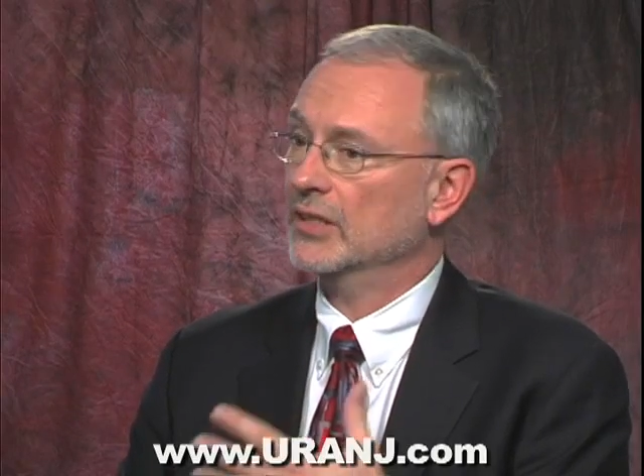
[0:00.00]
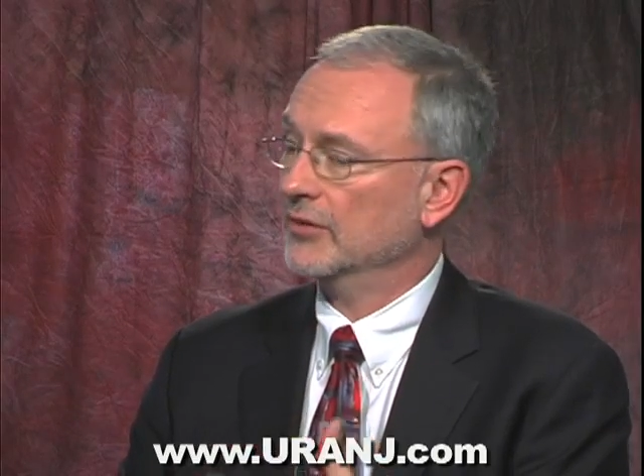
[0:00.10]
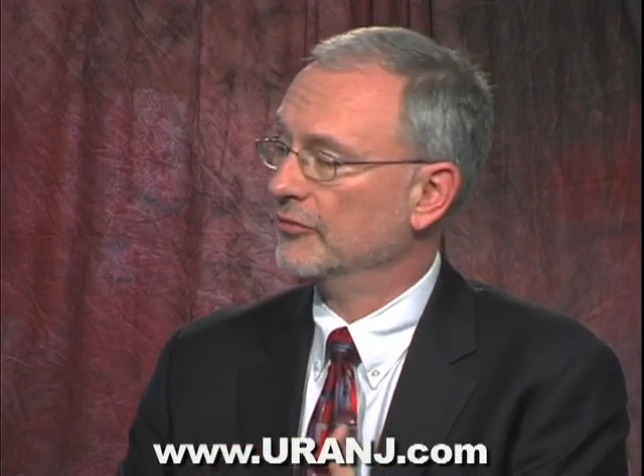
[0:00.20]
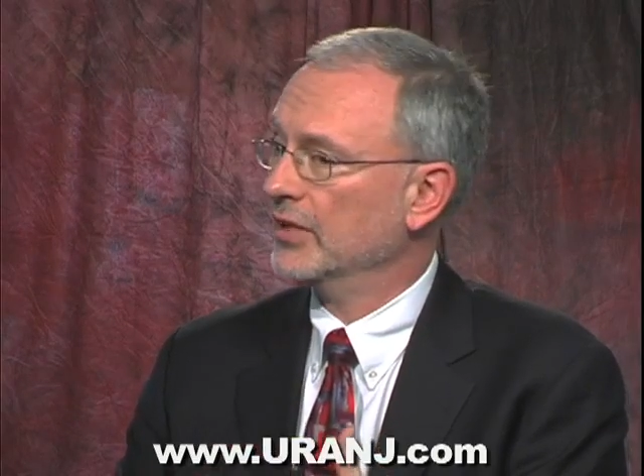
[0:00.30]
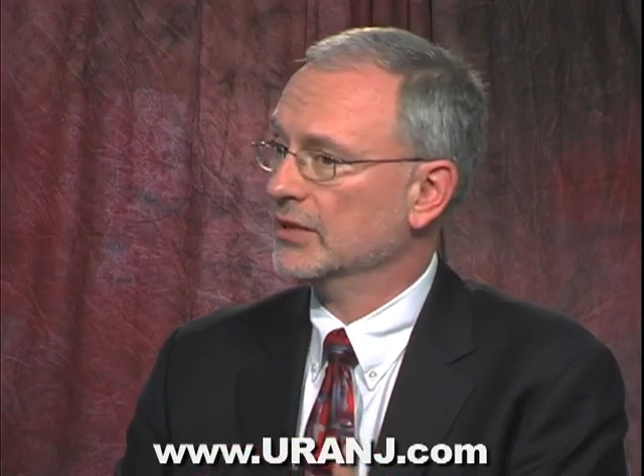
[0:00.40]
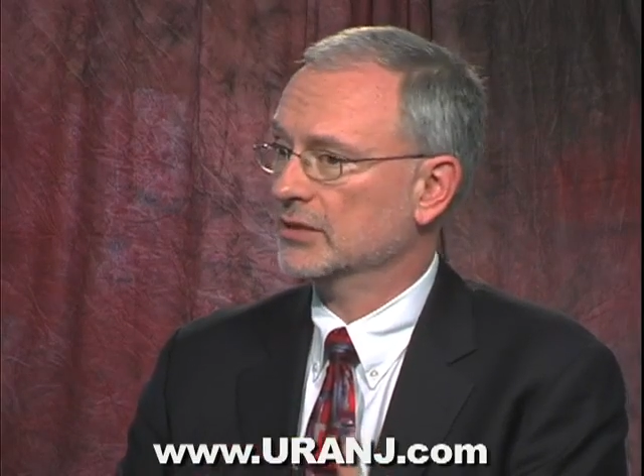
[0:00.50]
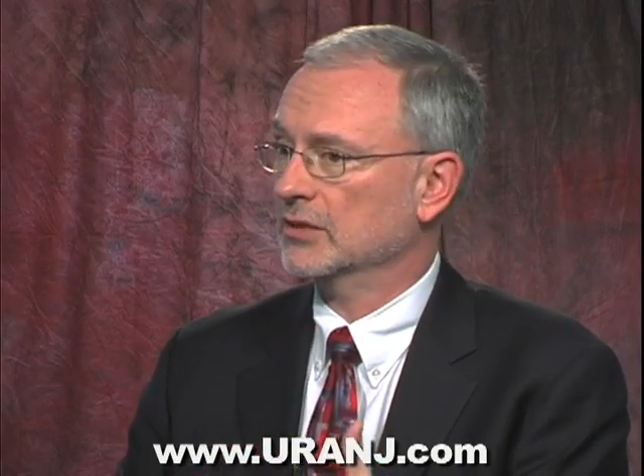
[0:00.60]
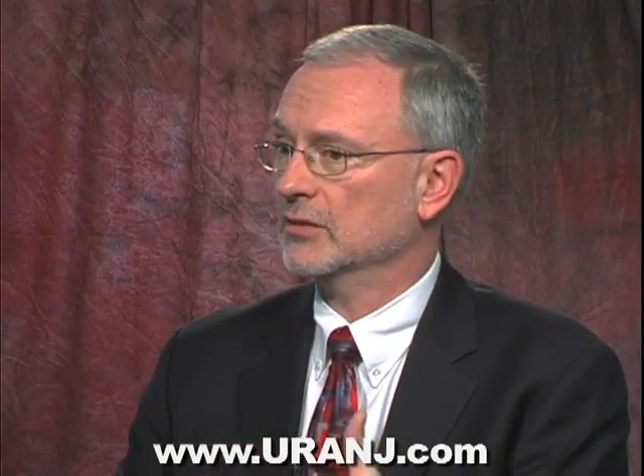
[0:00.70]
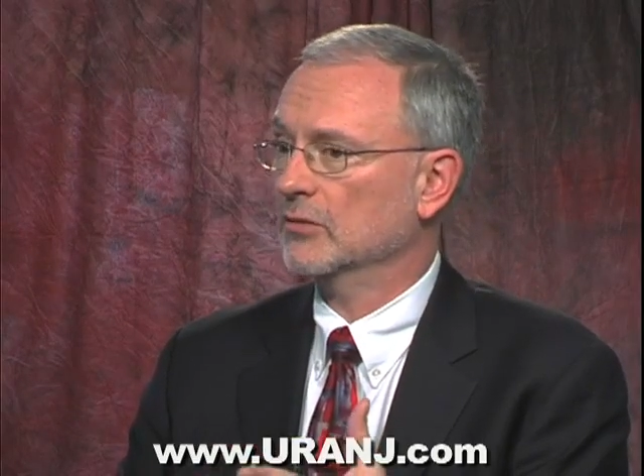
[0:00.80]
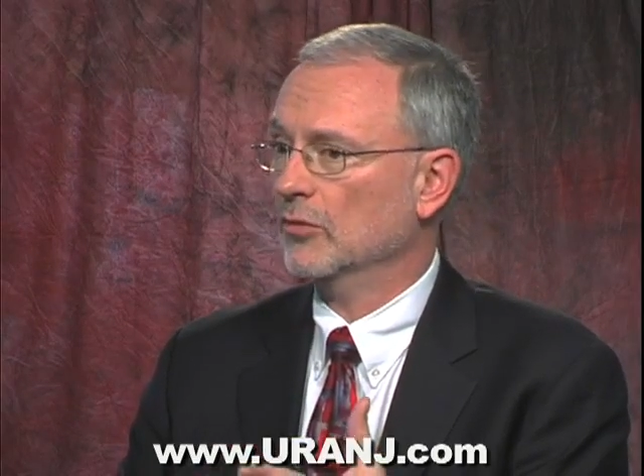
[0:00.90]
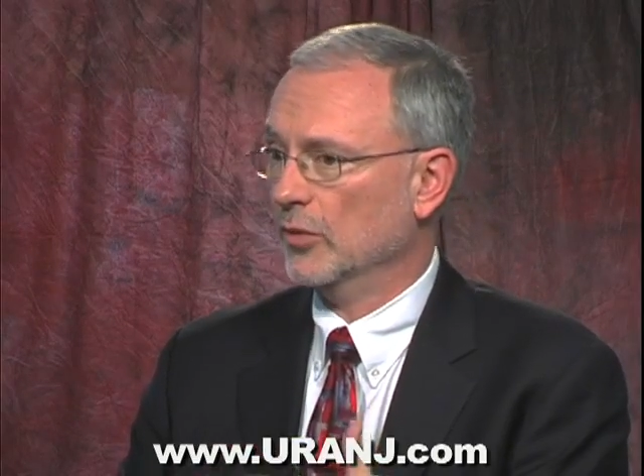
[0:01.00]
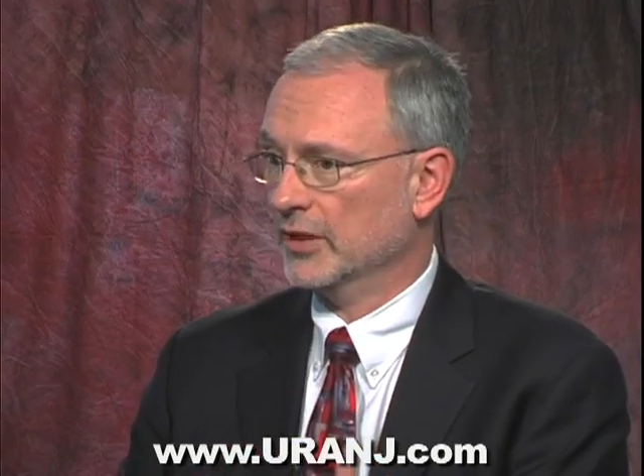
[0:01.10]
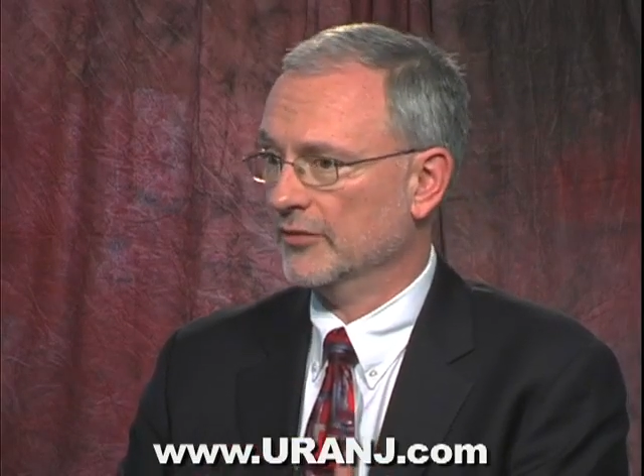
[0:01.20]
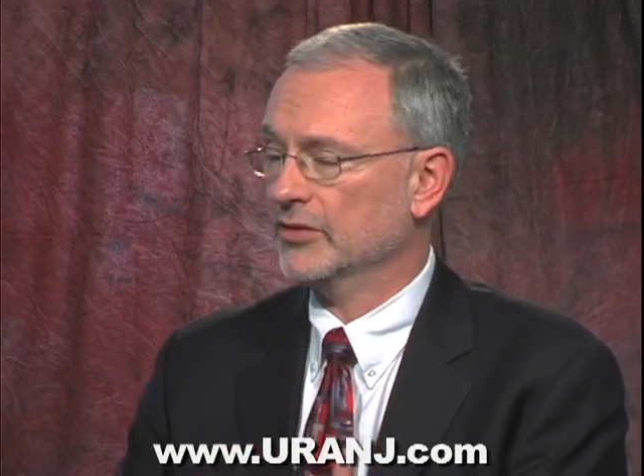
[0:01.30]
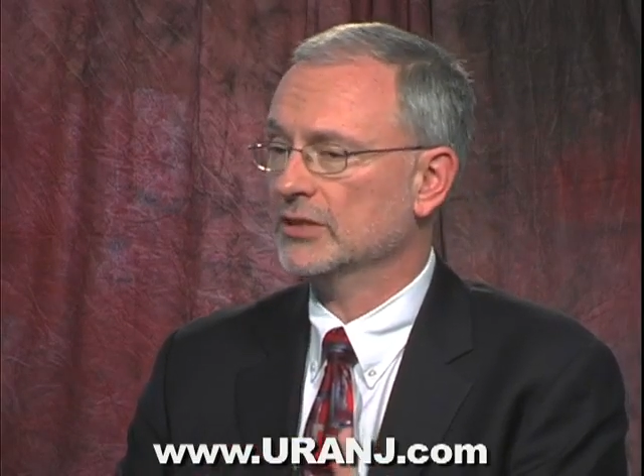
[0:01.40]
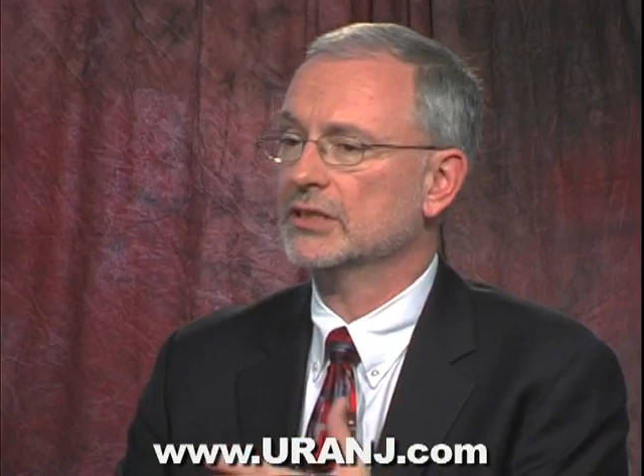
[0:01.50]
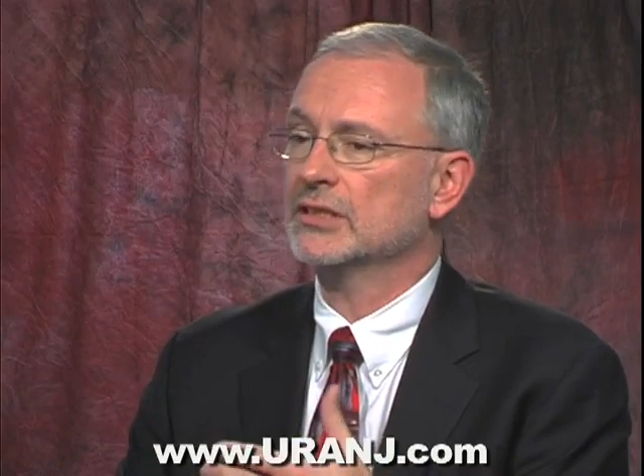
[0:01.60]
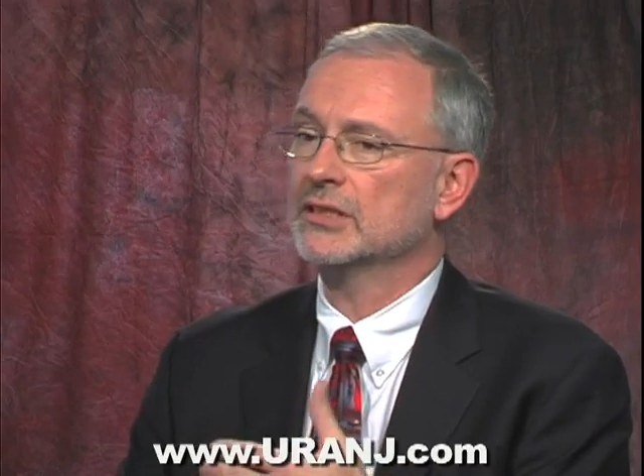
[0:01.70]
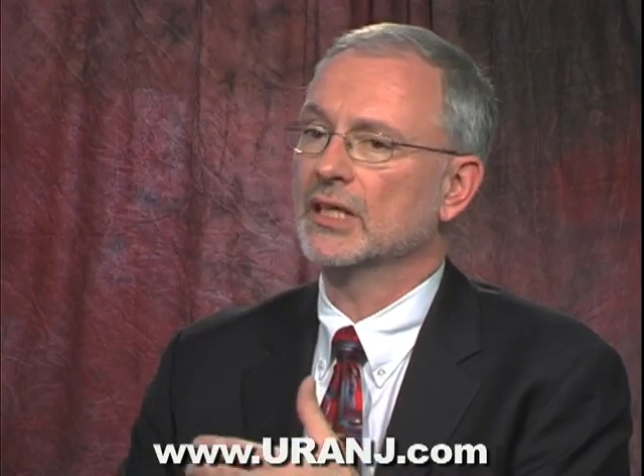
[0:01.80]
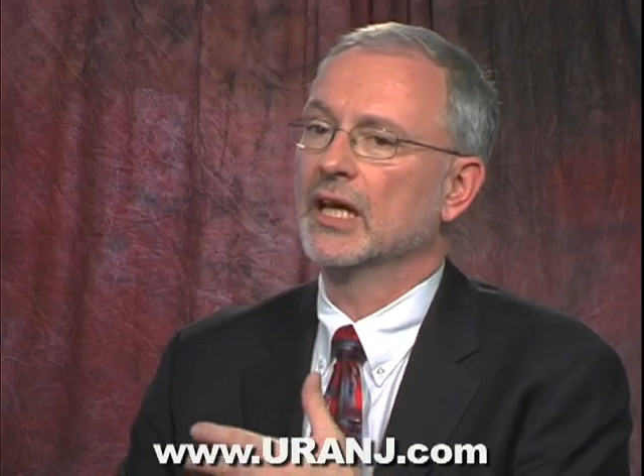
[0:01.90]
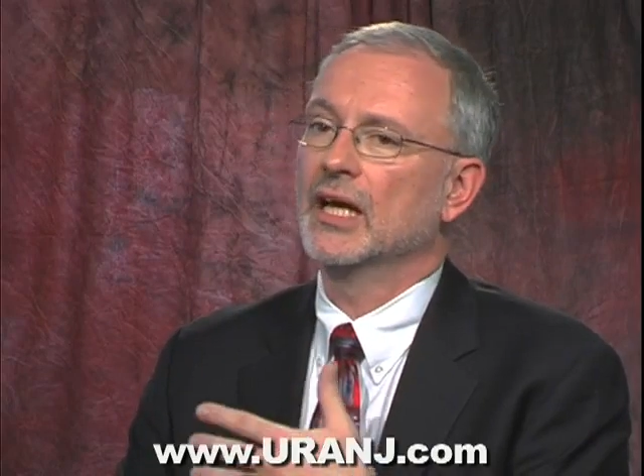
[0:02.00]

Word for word: they're finished with the physician,